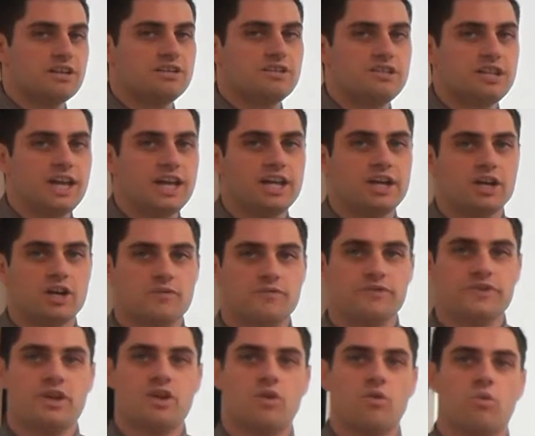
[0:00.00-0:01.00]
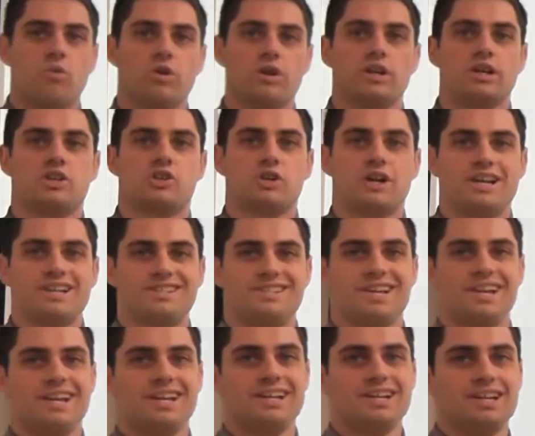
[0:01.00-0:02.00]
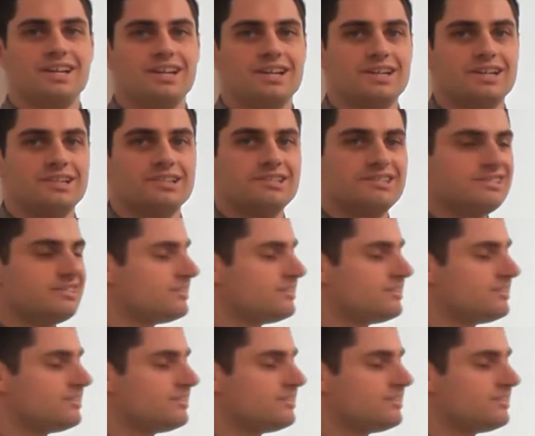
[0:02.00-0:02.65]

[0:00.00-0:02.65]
data, we're going to try and take a